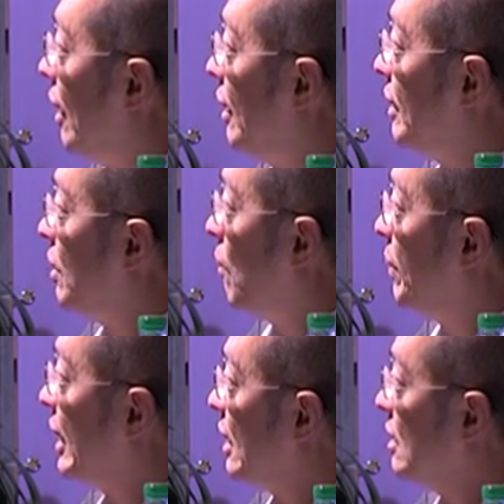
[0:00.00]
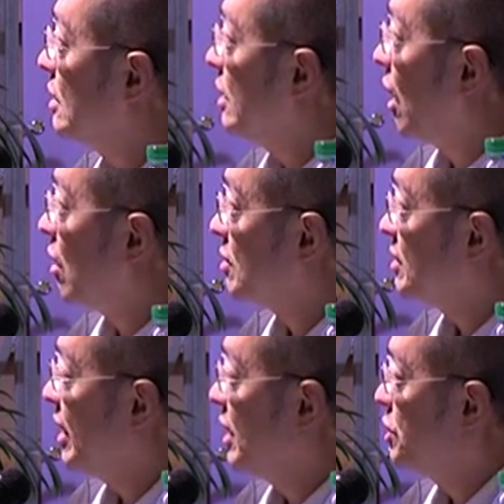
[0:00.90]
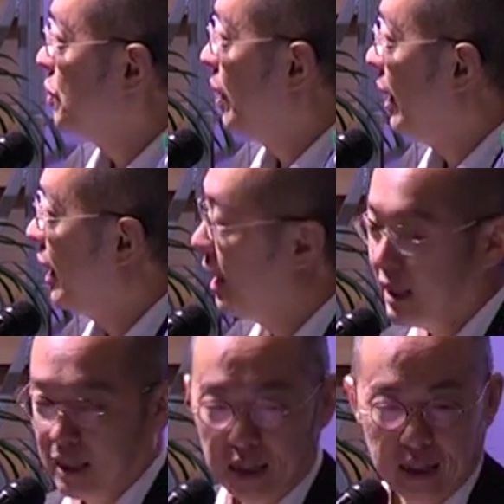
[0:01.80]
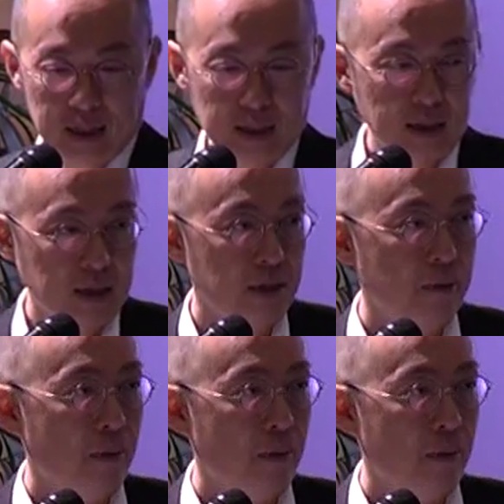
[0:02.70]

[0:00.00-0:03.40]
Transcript: and then oblique DRPQA to